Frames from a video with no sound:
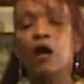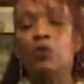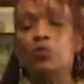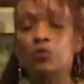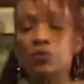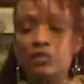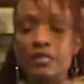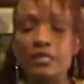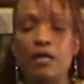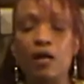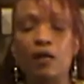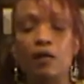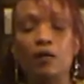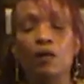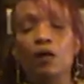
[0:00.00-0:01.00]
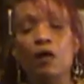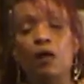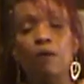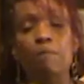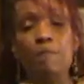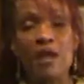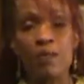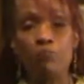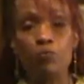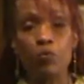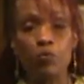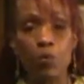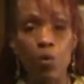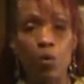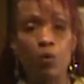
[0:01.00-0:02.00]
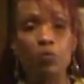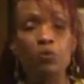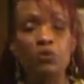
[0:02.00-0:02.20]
using a bamboo roll,